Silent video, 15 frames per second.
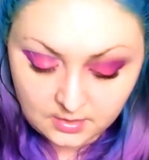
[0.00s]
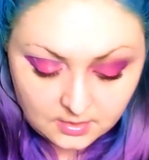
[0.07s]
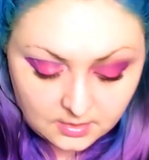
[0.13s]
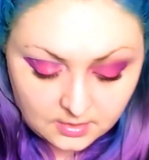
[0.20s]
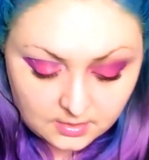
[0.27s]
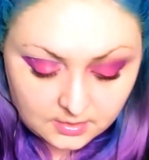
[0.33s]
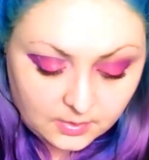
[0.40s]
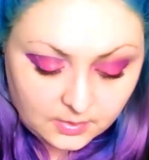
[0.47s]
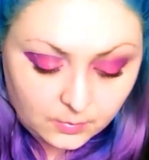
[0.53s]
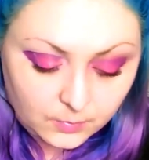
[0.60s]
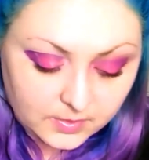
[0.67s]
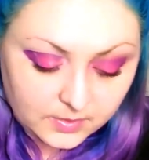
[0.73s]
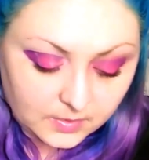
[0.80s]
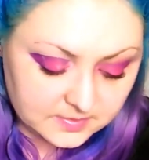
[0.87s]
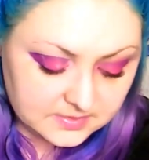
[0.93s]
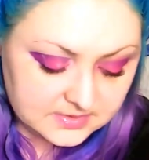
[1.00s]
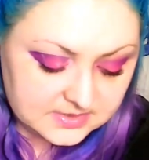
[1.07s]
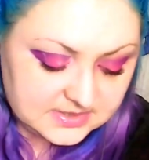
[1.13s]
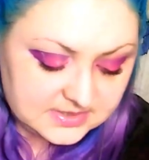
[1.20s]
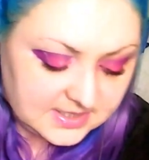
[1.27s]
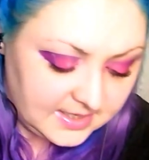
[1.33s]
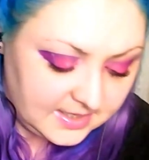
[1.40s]
Now we're going to
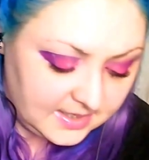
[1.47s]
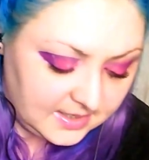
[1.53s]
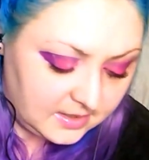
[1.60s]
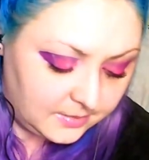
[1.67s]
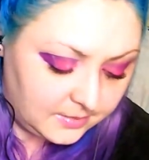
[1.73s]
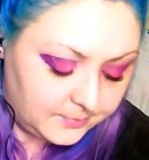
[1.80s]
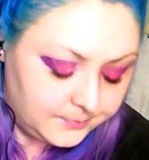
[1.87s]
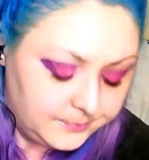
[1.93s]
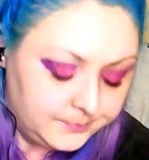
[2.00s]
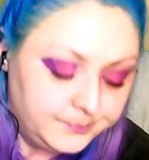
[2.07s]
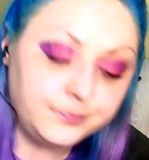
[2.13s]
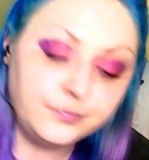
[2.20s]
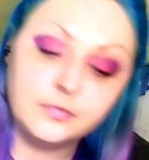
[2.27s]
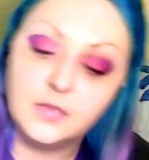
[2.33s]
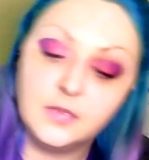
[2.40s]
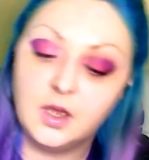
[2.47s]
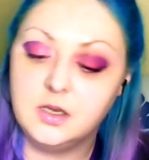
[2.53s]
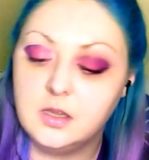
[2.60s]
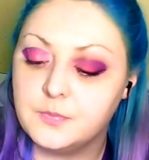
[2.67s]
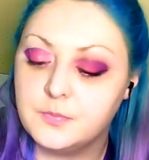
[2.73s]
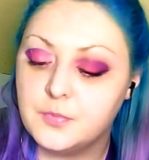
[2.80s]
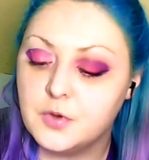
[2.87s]
take another
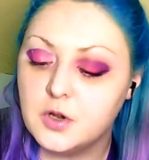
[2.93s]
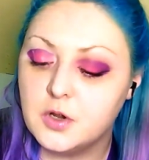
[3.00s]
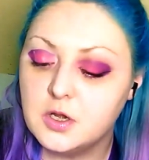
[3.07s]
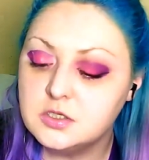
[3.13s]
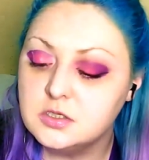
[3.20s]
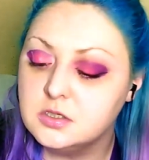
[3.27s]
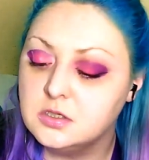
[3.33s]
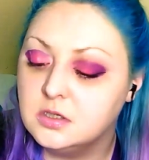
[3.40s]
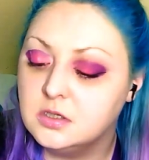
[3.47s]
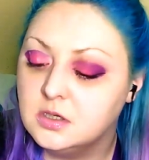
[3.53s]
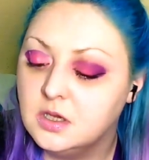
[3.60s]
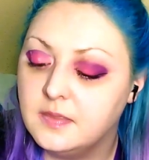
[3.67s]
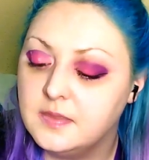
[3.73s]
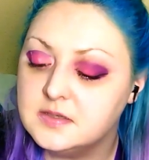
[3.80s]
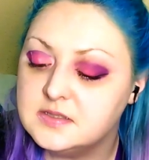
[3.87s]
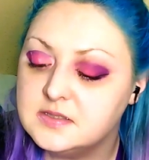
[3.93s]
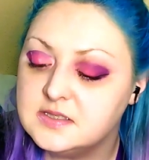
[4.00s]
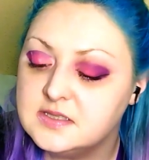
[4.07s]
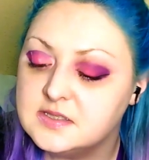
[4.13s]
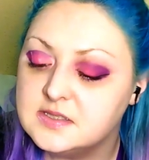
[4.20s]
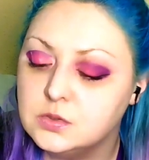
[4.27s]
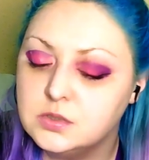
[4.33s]
brush, and this is called
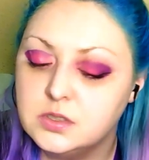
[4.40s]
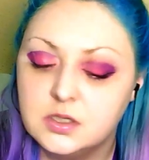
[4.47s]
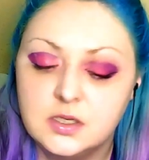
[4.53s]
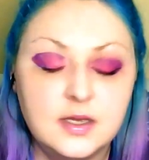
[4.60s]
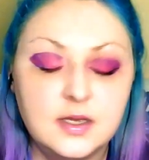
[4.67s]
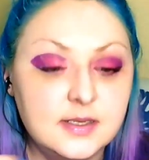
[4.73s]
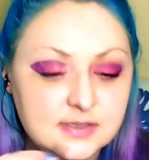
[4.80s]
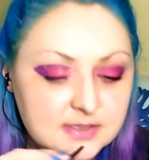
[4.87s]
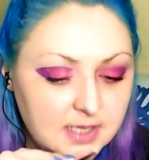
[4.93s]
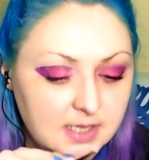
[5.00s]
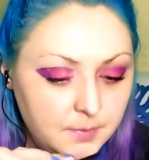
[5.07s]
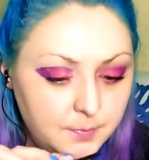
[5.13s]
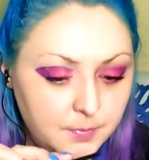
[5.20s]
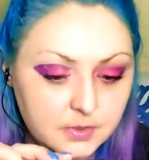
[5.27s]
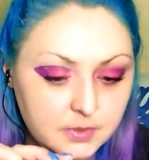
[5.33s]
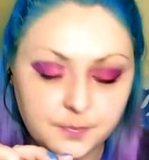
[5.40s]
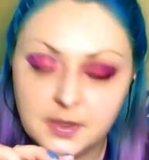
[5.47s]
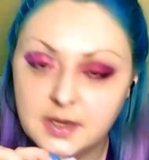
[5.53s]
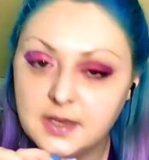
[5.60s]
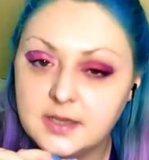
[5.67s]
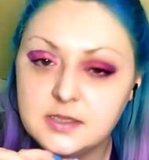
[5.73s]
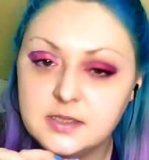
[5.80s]
Tapered
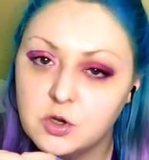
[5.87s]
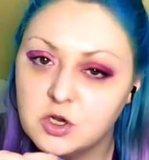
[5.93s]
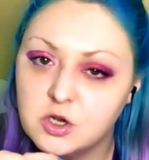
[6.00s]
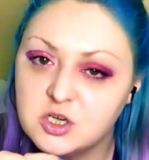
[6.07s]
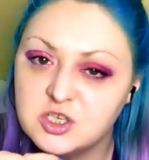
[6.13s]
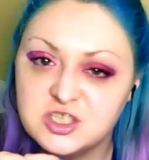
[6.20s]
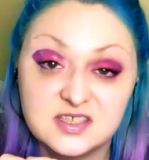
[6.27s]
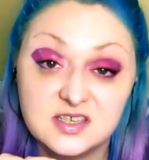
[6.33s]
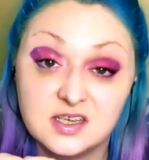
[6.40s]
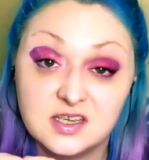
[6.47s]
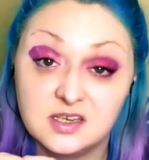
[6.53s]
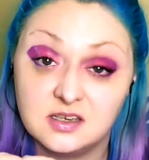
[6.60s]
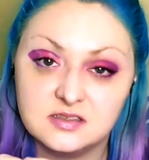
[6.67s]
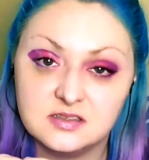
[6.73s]
Blending Brush 6.